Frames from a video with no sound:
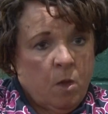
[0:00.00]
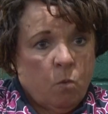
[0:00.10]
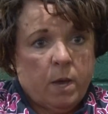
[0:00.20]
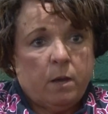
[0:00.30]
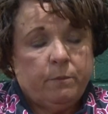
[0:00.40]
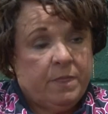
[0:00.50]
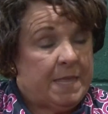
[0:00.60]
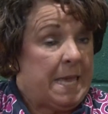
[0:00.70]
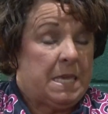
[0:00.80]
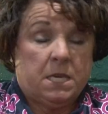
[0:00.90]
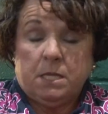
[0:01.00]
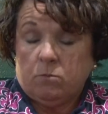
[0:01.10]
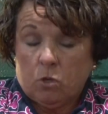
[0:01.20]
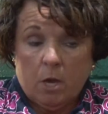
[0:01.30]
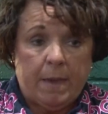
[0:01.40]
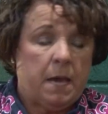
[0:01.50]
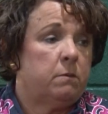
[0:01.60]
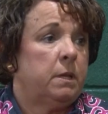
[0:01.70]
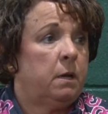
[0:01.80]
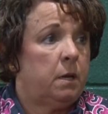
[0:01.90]
Well, they can come
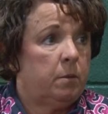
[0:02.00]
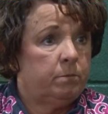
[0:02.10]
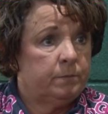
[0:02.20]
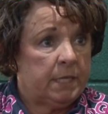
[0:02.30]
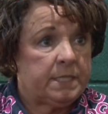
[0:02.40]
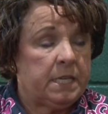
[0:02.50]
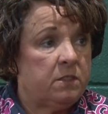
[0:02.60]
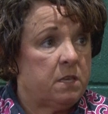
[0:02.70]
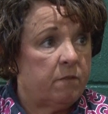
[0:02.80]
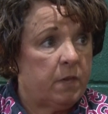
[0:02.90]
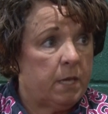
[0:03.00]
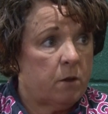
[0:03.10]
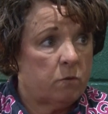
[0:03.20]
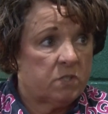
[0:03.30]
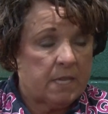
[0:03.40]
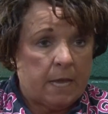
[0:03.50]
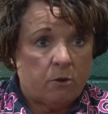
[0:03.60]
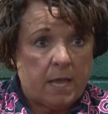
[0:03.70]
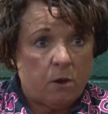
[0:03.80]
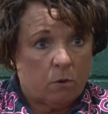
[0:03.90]
out, attend the event on
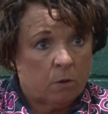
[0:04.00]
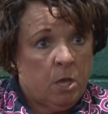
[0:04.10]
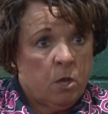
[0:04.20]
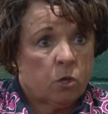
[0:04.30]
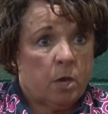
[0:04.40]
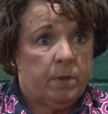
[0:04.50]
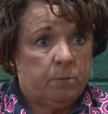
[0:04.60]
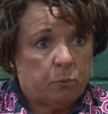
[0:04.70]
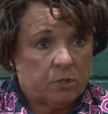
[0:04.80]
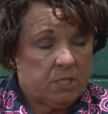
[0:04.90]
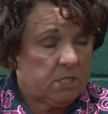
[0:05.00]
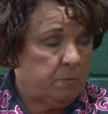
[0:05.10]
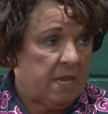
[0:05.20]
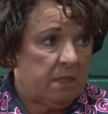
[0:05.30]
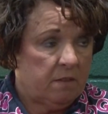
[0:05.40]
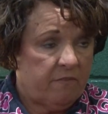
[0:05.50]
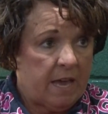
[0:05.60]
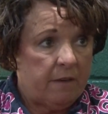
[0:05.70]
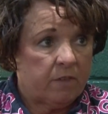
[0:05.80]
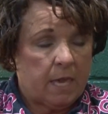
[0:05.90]
Saturday, or come and participate in the
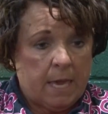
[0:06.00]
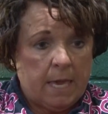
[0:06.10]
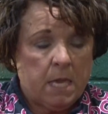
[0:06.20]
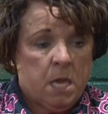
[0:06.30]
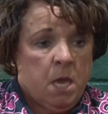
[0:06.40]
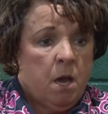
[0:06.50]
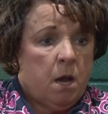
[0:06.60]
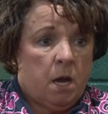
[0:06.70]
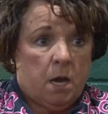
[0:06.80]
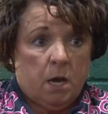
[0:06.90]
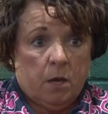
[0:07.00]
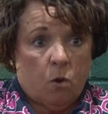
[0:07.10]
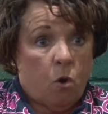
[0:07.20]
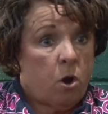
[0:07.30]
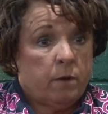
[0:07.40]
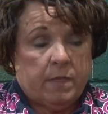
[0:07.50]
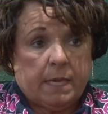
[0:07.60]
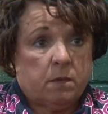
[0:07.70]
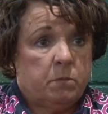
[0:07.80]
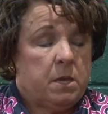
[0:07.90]
5K, or they
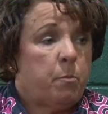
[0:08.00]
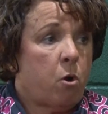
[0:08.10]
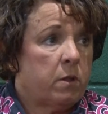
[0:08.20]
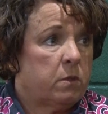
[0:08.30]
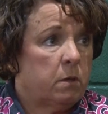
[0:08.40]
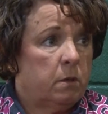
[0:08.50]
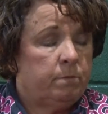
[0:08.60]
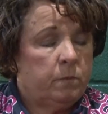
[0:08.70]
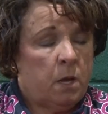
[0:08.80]
can be a part of the